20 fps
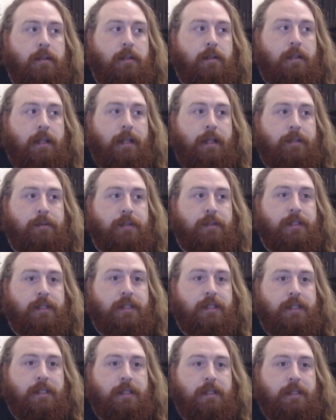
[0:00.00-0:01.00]
This
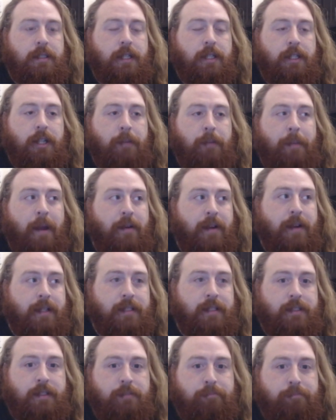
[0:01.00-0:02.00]
was Sergio
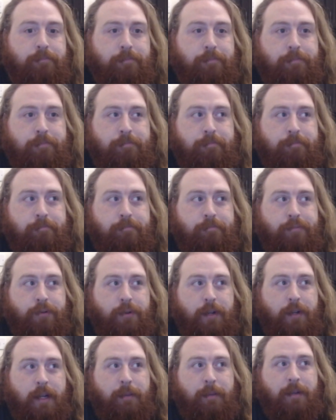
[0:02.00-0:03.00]
Perez
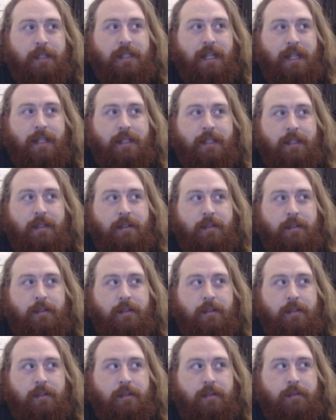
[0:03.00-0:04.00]
pretty much led
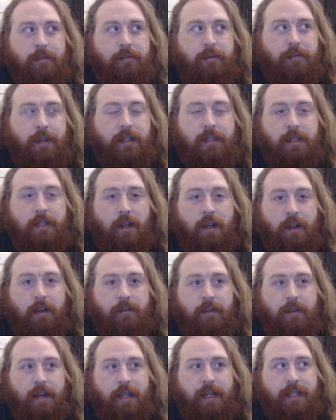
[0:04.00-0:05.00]
the entire
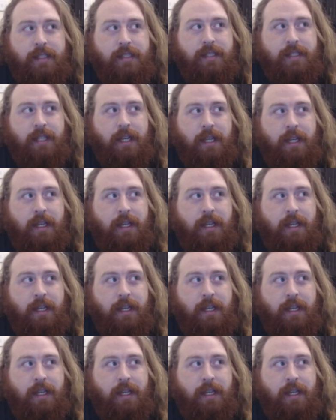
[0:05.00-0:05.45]
race.